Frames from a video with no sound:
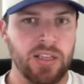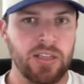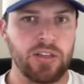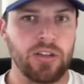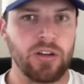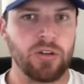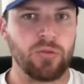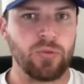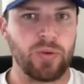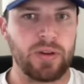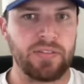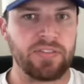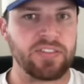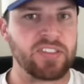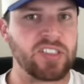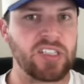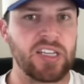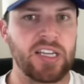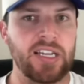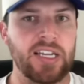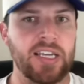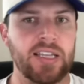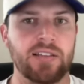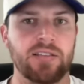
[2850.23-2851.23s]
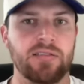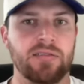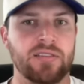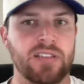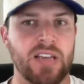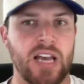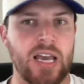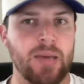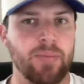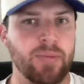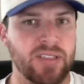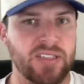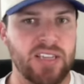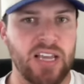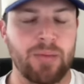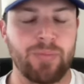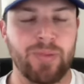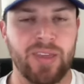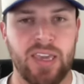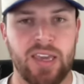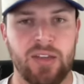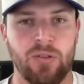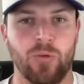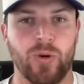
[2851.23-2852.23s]
you know we've seen it time and
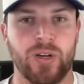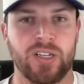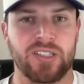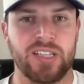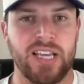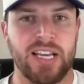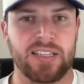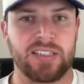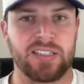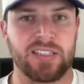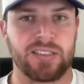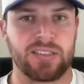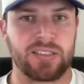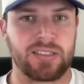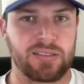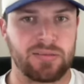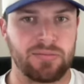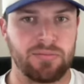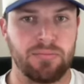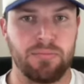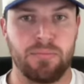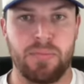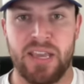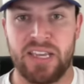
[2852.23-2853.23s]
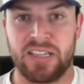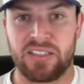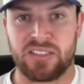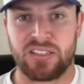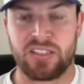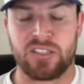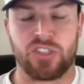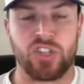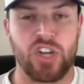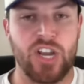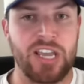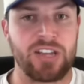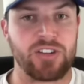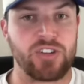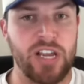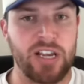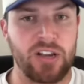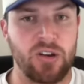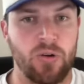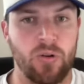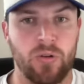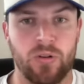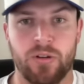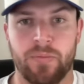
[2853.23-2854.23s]
time again where Texas makes the change
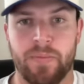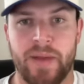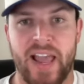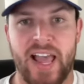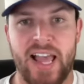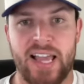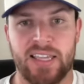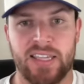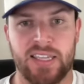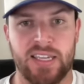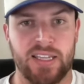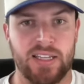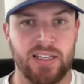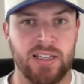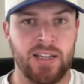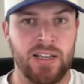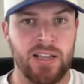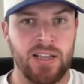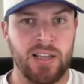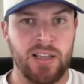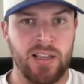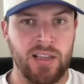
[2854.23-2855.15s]
at quarterback, and